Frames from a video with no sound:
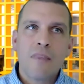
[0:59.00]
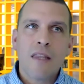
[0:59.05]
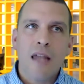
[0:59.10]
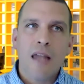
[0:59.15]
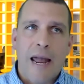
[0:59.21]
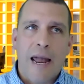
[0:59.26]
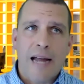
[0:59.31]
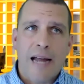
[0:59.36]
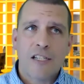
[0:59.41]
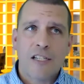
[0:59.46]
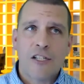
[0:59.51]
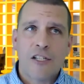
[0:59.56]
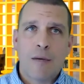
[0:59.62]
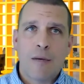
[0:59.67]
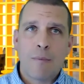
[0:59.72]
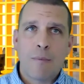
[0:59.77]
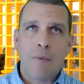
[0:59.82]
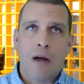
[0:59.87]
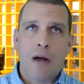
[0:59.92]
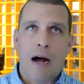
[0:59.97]
and
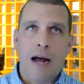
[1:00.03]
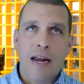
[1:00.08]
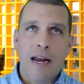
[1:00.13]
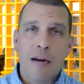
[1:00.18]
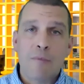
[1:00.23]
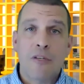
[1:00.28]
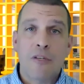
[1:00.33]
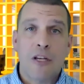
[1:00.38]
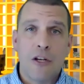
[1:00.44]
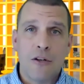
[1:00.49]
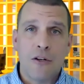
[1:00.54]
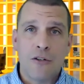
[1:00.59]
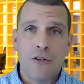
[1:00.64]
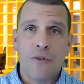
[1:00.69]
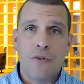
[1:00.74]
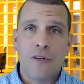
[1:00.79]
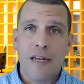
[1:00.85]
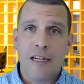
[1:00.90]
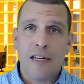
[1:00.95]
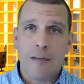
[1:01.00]
some items that you
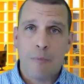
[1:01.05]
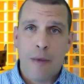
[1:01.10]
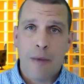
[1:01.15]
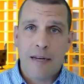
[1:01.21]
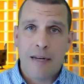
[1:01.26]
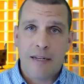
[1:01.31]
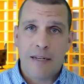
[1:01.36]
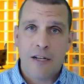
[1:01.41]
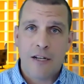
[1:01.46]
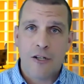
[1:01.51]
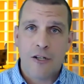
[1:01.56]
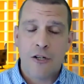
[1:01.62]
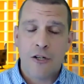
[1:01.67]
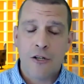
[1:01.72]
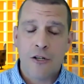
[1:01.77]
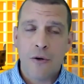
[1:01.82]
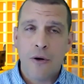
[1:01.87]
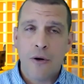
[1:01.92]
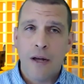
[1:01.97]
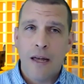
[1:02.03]
do need to pay attention
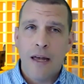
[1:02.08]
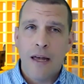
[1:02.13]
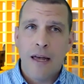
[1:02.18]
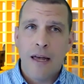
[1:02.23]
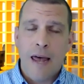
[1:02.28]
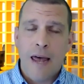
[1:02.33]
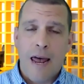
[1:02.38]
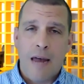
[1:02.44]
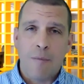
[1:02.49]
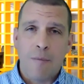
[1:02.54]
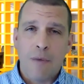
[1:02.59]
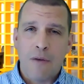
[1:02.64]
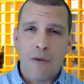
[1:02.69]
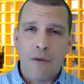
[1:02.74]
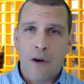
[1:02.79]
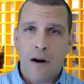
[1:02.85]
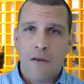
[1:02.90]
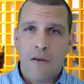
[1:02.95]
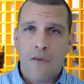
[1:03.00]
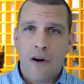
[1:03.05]
to, and be
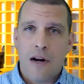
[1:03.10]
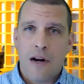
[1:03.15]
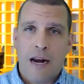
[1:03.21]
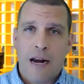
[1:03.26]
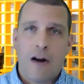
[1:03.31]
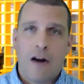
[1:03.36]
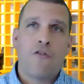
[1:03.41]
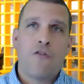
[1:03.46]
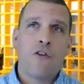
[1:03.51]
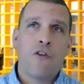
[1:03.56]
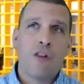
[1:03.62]
very, very careful